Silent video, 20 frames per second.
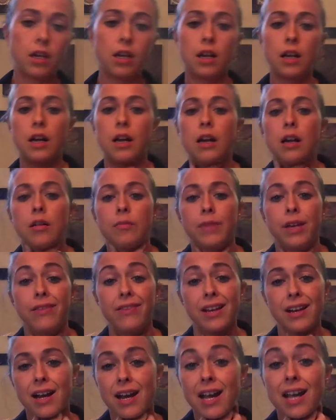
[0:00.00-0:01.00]
And
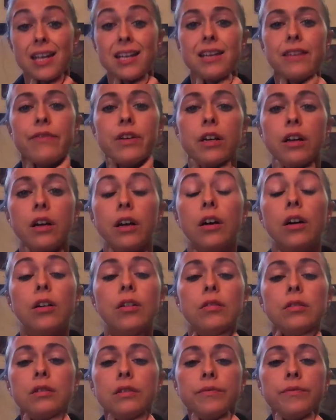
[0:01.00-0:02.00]
then I even
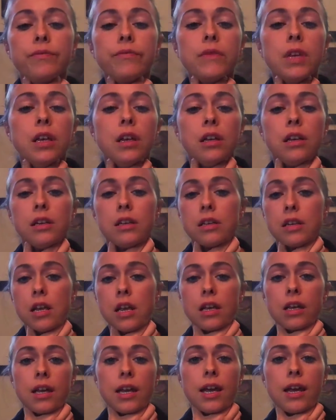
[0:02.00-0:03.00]
go and
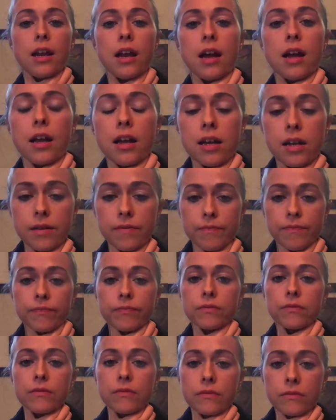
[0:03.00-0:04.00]
get
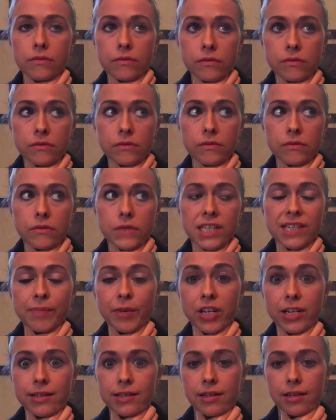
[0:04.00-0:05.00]

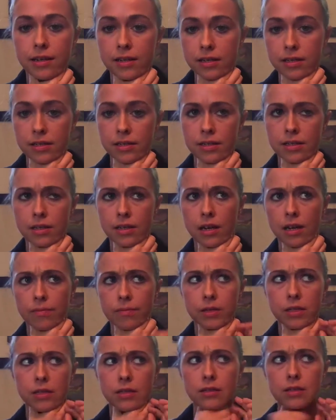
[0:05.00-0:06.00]
splenius
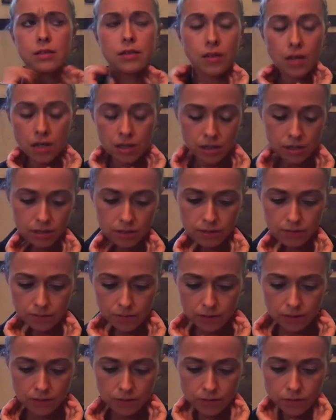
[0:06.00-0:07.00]
capitis
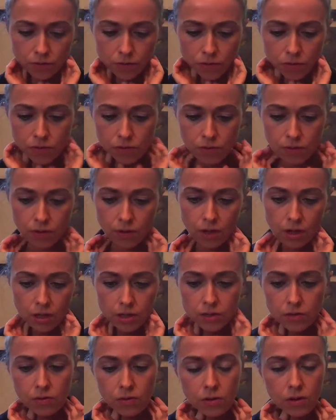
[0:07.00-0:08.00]

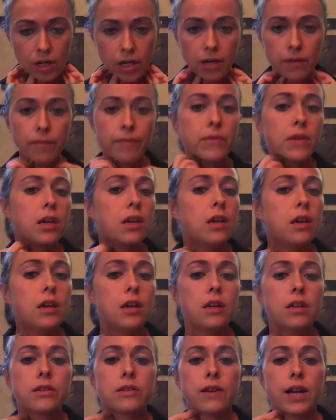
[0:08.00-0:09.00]
longus coli.
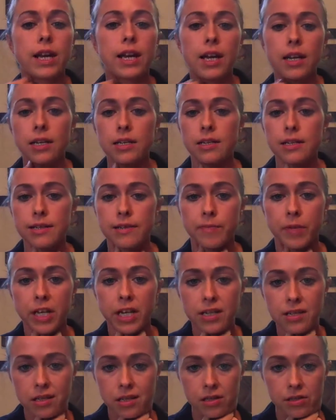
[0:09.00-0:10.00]
So I kind of
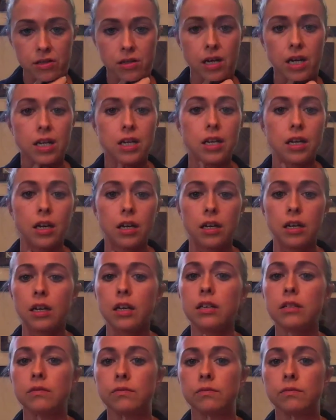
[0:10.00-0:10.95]
displace the trachea here.